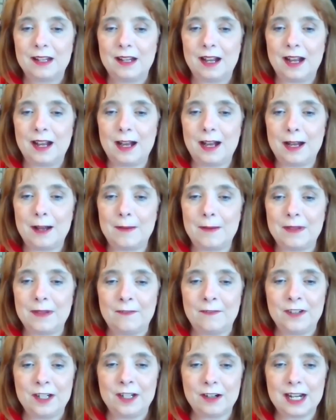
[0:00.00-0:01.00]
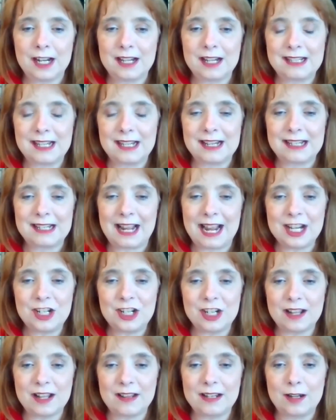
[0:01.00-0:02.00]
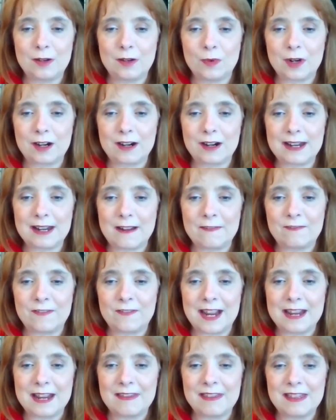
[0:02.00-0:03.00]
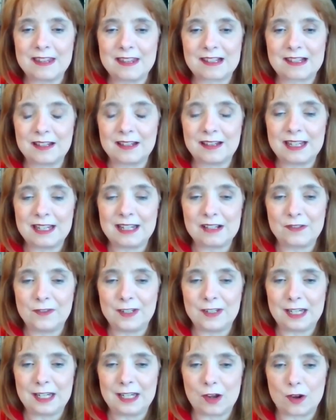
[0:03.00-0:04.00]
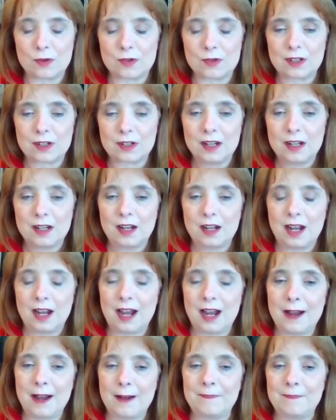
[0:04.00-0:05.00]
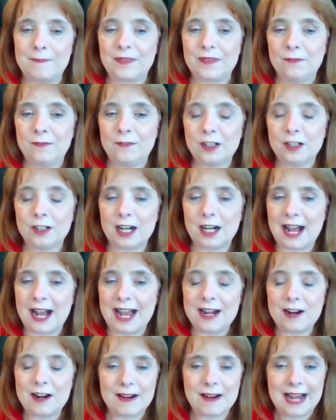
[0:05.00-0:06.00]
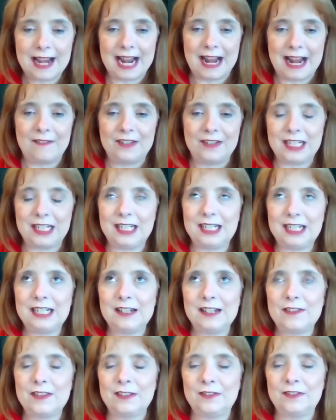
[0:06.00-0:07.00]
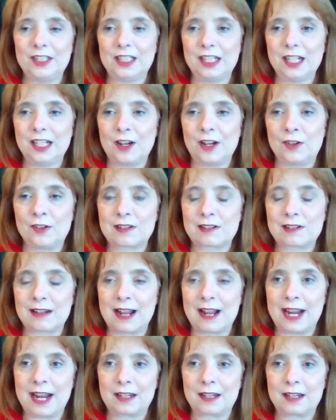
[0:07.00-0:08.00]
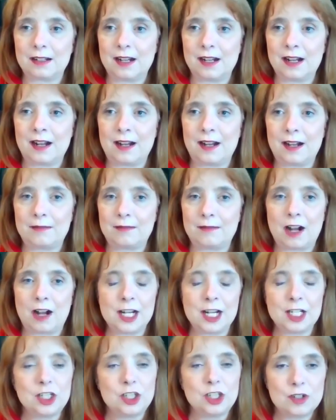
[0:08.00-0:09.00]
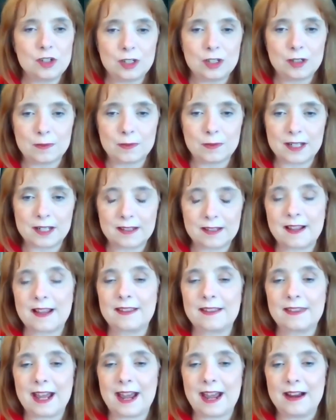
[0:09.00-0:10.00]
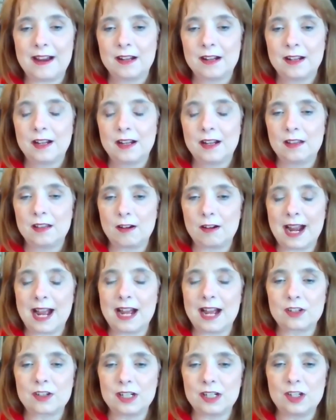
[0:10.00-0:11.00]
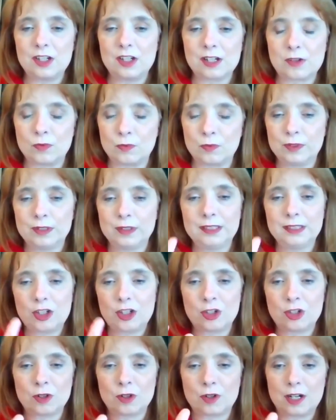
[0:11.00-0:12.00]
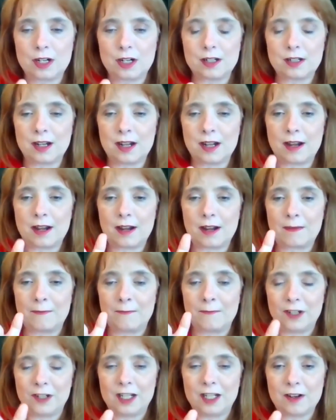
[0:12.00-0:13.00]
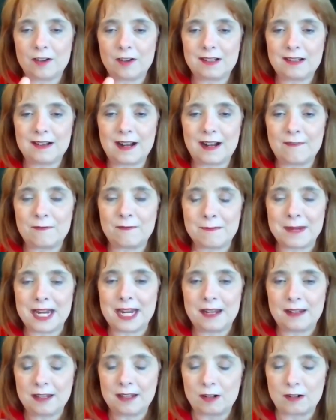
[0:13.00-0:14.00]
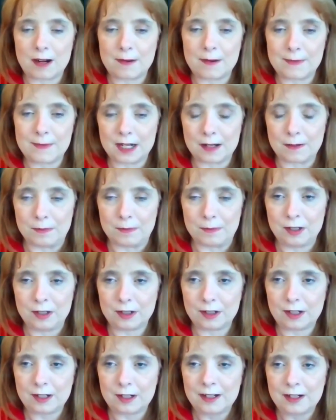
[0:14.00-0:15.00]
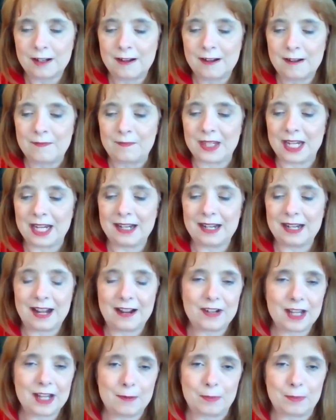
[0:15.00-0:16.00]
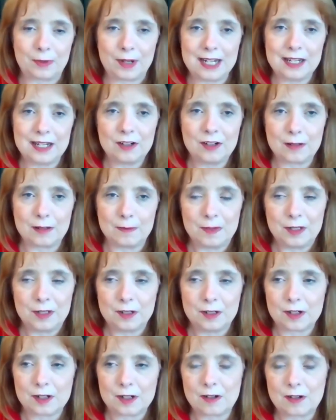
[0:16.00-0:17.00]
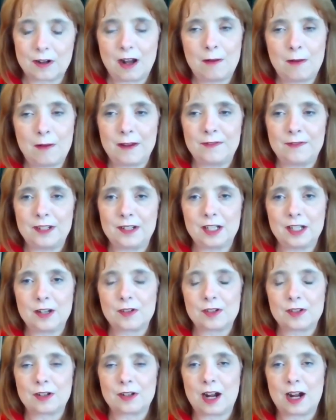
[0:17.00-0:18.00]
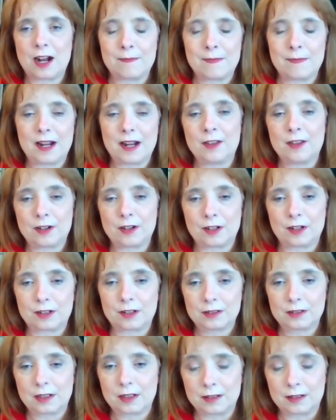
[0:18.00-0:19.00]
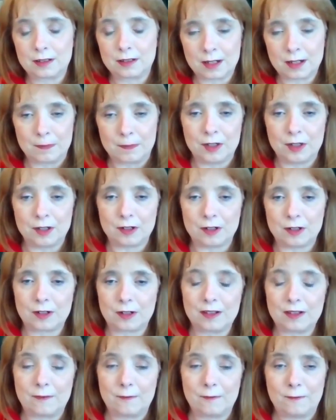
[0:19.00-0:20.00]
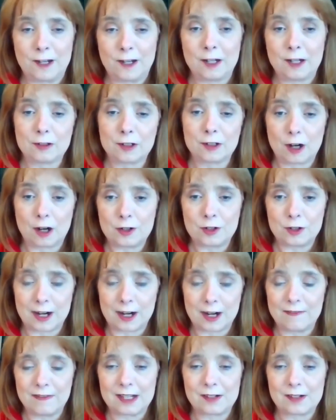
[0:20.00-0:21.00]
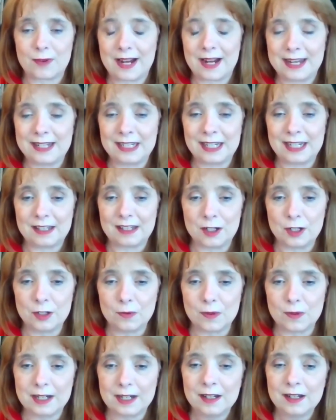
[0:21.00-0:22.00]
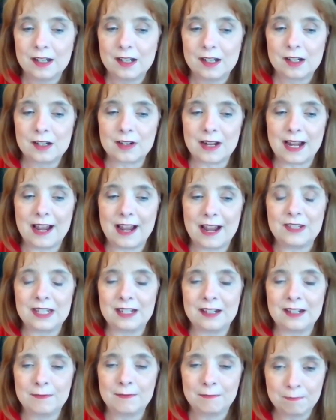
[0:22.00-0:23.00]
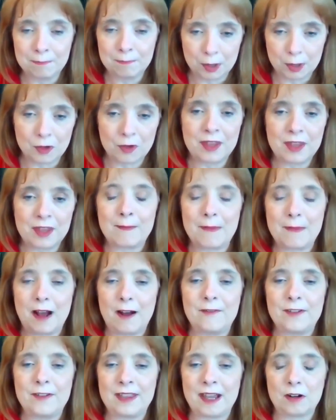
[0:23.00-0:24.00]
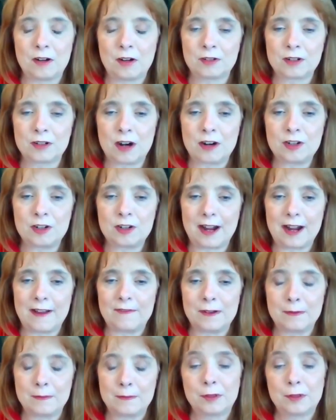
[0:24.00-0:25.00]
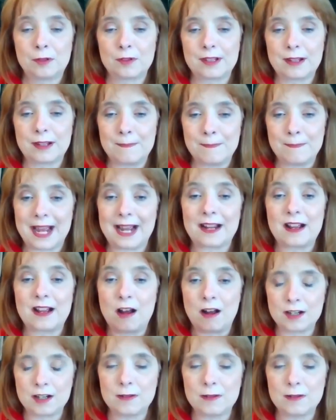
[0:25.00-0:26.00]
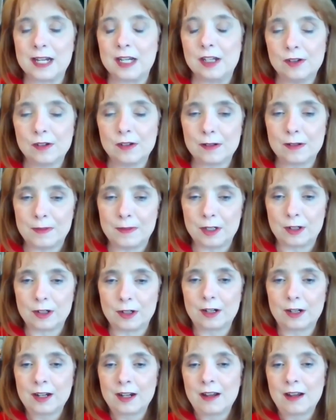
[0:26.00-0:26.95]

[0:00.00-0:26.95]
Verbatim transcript: Um, Vera says, hi, Shelly, where can I find this these videos? Um, Vera, I don't have any of the videos like uh, on YouTube or anything like that. They're actually just really short uh, videos that I've made that are on my computer. And I've got a brand new computer, so all my videos are on my other computer, the failed hard drive. That's why I had to get the new one. So I have to pull them off of that old hard drive and pull them back onto my new computer.